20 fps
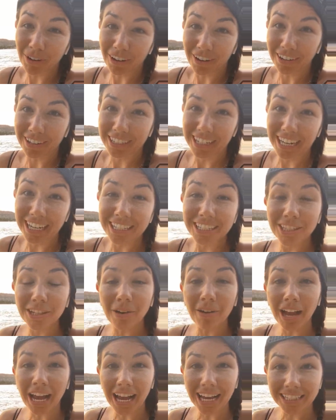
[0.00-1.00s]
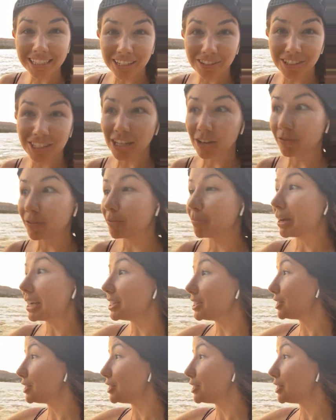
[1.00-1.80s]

weren't. And so ask yourself, am